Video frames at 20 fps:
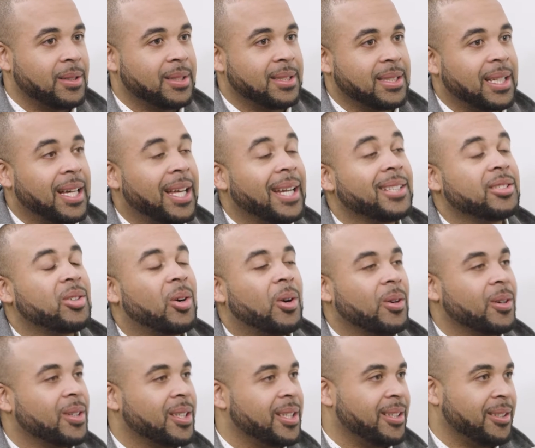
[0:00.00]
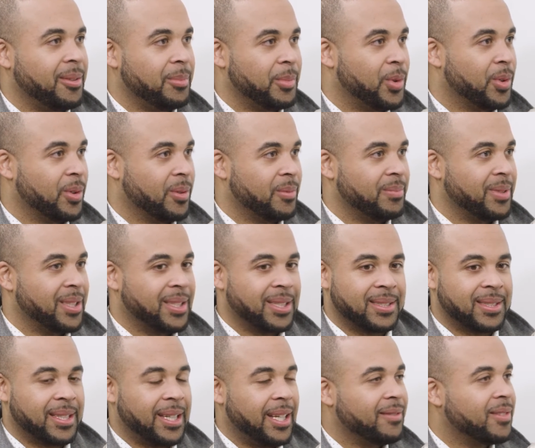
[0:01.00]
Well, it's not as hard anymore
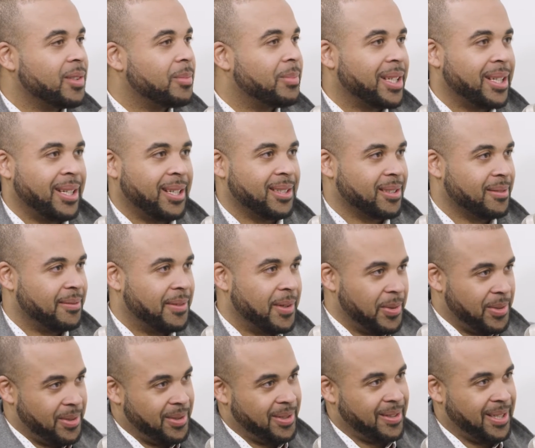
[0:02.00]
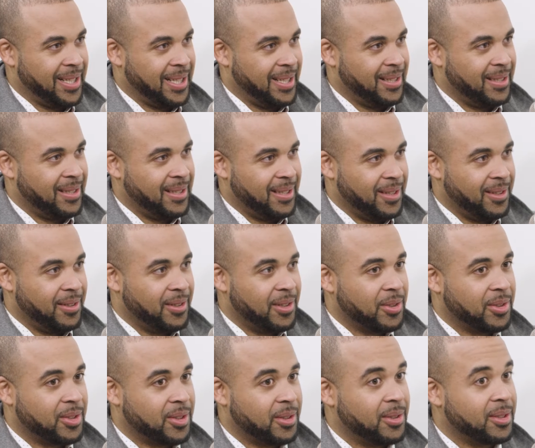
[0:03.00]
because everybody has a phone in their hand.
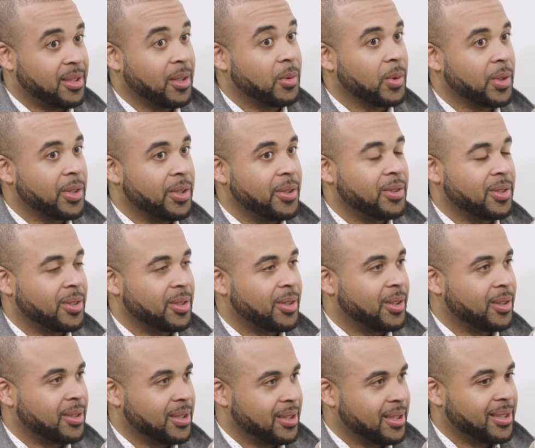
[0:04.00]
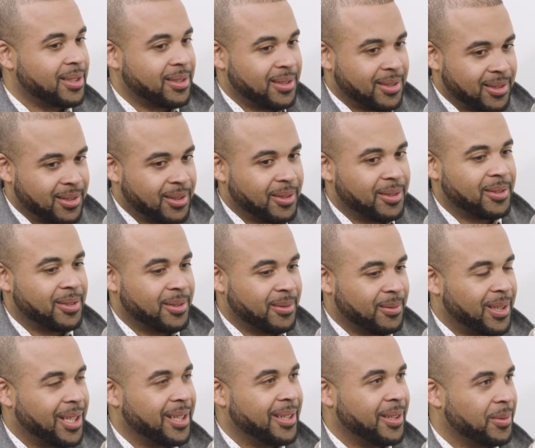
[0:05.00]
And, so you say, where do you start? I think it starts
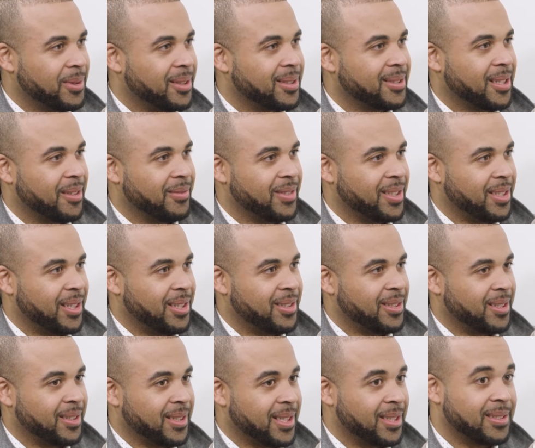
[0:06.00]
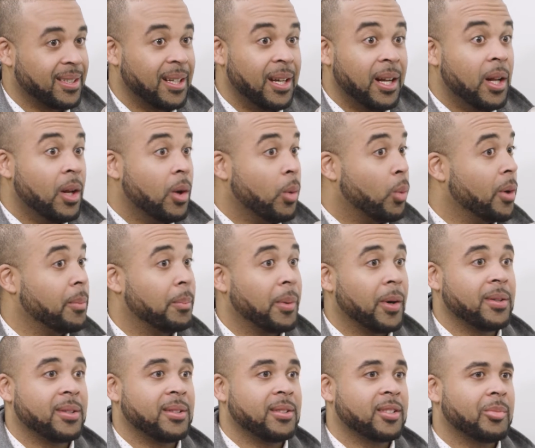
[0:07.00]
right here with this conversation because one
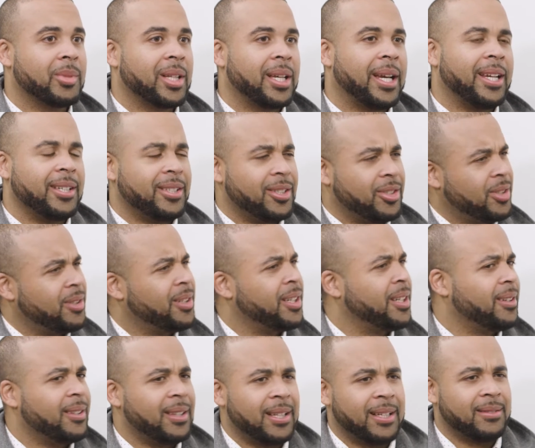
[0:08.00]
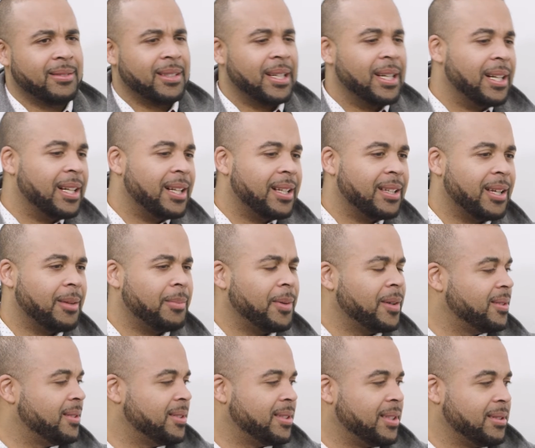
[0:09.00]
person's going to be like, hey, did you hear that? That
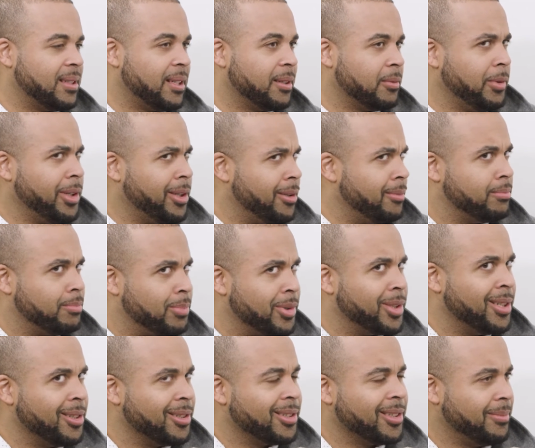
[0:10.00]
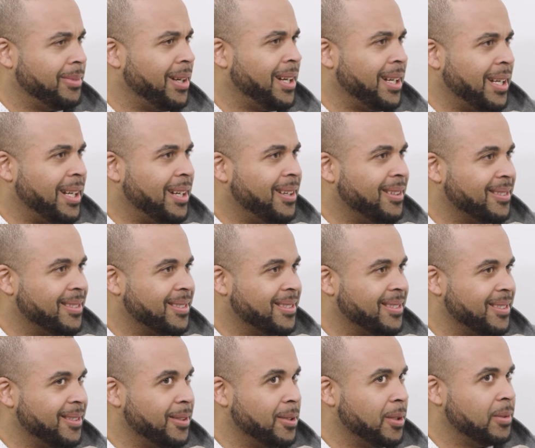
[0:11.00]
person said, like, we could potentially buy a
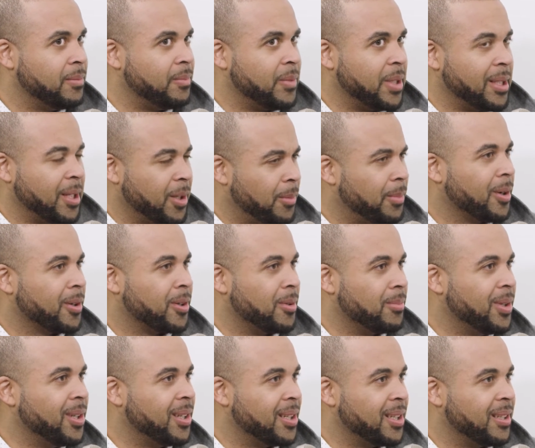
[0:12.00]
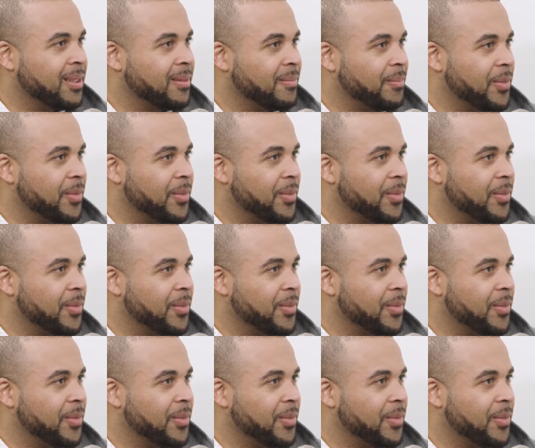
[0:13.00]
house, and help our community.